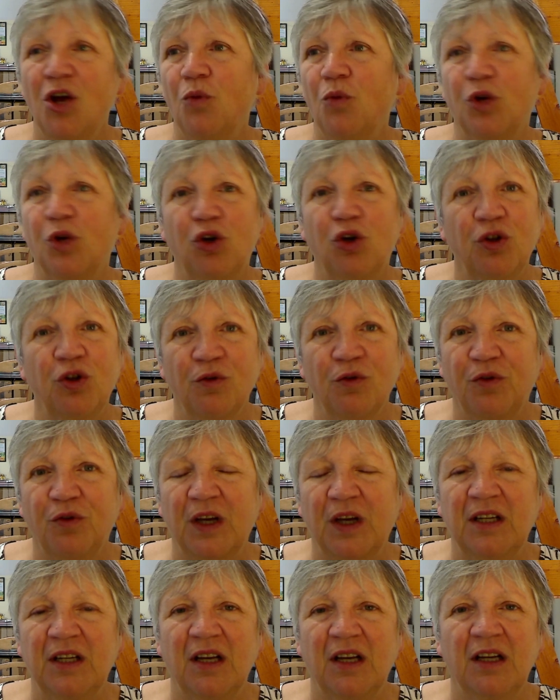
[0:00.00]
We couldn't
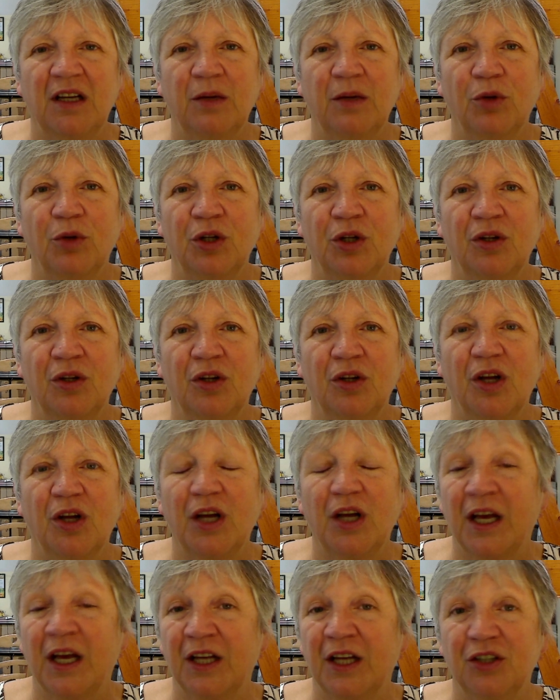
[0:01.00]
find anyone
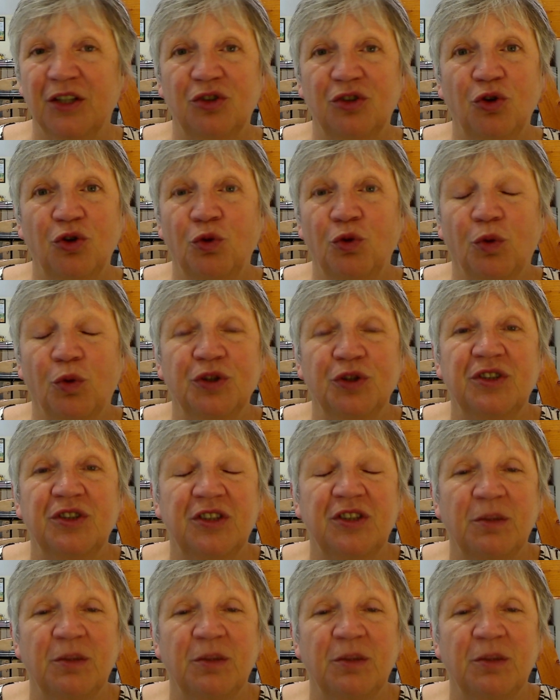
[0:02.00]
who wanted